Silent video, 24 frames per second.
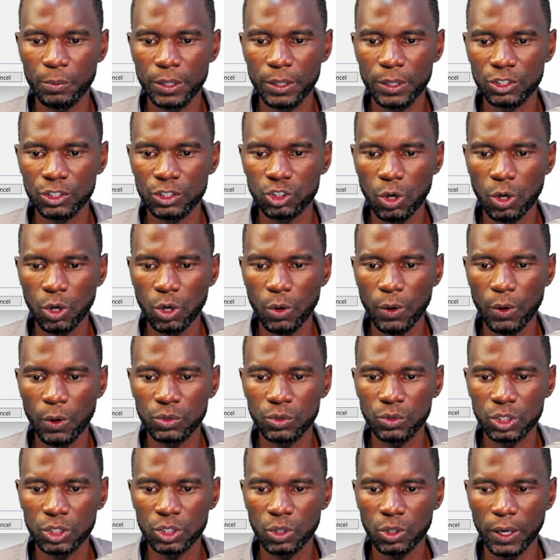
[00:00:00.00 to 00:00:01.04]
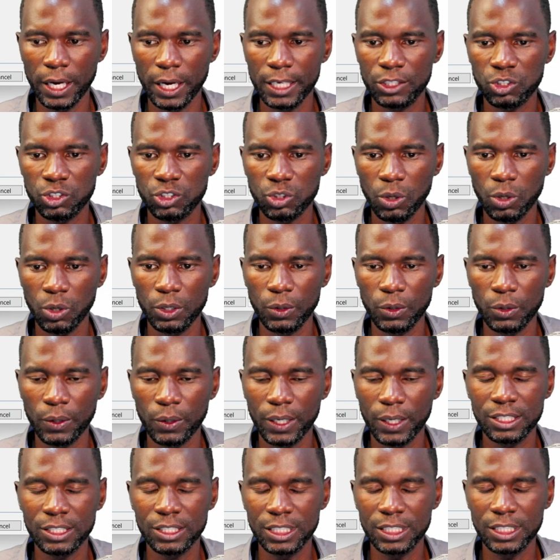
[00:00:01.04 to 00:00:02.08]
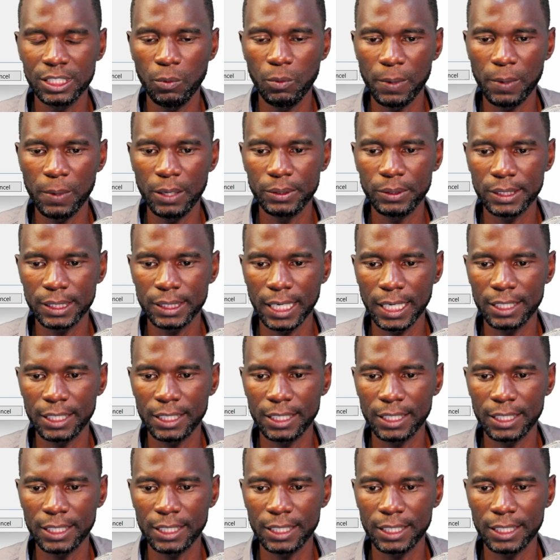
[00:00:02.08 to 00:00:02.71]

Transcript: 01 to 08. So you can still play with that.